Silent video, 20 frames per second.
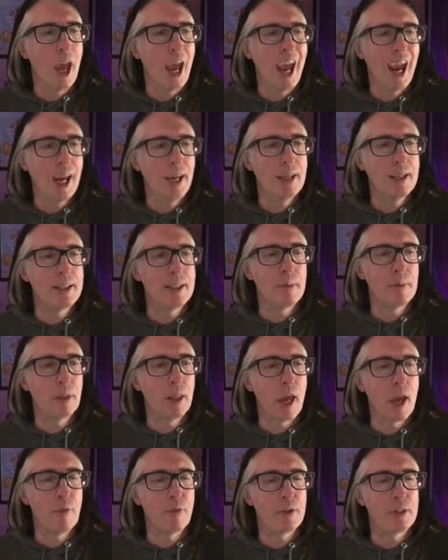Any similar
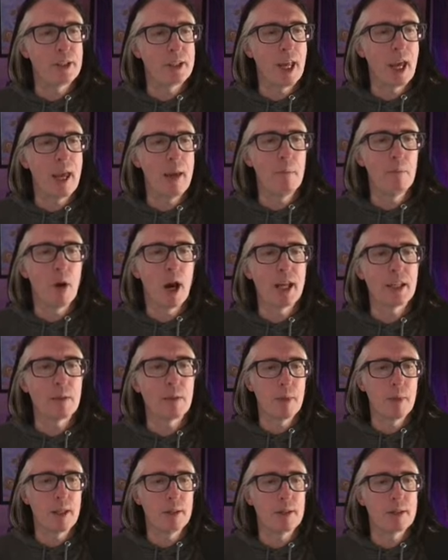effort today might
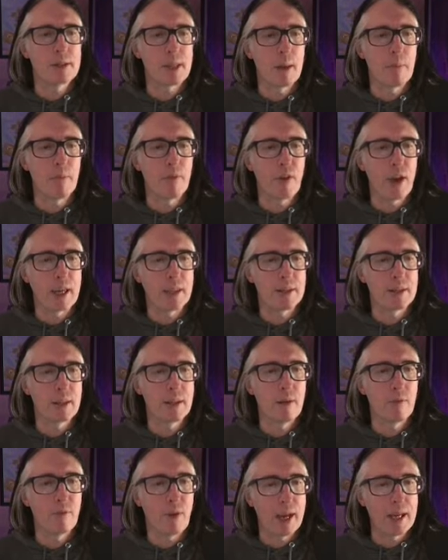the same
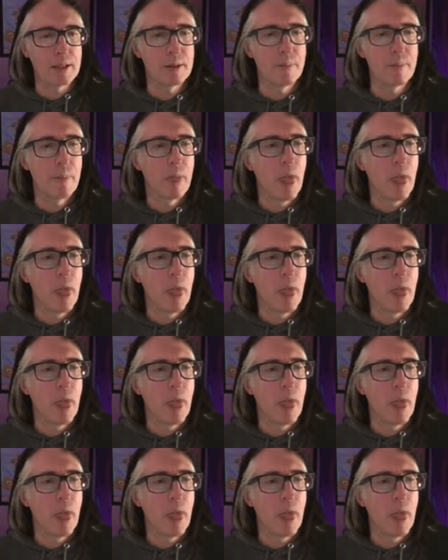fate.